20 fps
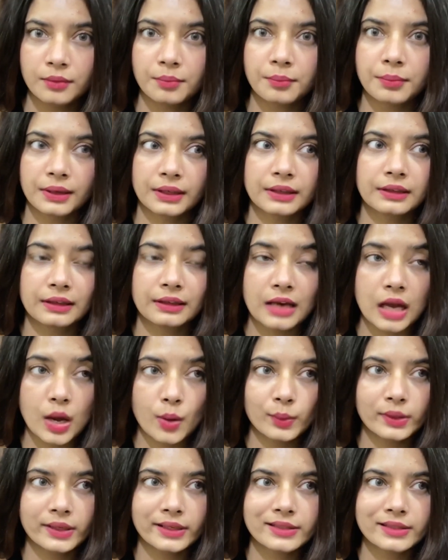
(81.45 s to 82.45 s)
but
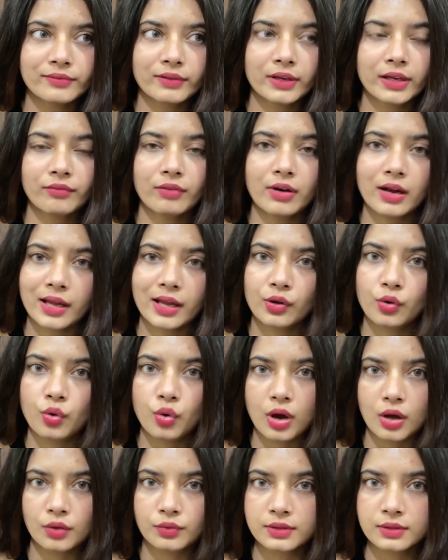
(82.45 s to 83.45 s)
nowadays whenever I go
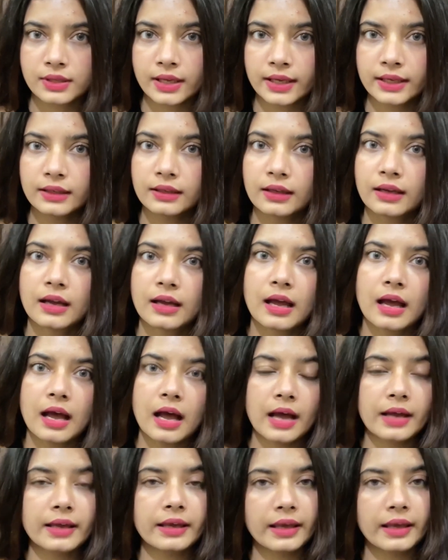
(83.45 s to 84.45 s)
outside,
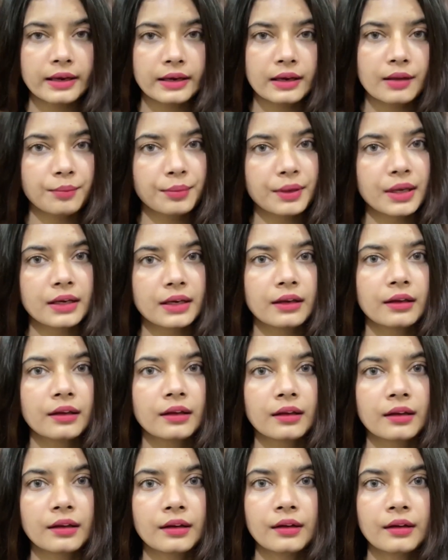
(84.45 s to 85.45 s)
I end up getting